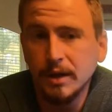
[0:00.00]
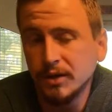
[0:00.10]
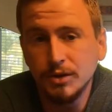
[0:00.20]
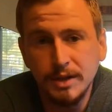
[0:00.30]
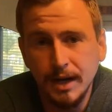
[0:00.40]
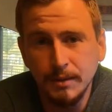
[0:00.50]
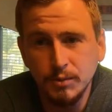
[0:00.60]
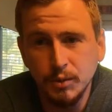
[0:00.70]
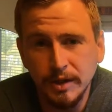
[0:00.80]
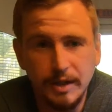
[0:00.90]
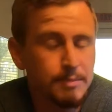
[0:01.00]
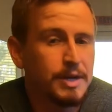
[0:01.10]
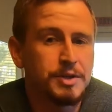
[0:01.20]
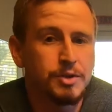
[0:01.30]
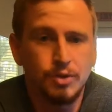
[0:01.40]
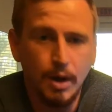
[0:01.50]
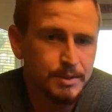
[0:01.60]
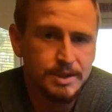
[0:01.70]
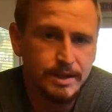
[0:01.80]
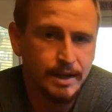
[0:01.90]
There's times where it might just drop
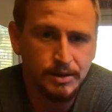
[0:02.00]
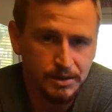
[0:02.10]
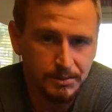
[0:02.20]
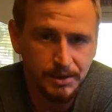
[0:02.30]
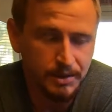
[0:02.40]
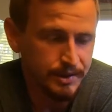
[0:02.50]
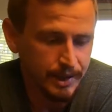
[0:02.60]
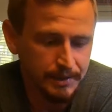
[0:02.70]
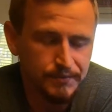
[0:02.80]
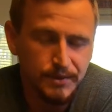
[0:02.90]
its tail in the middle of the night.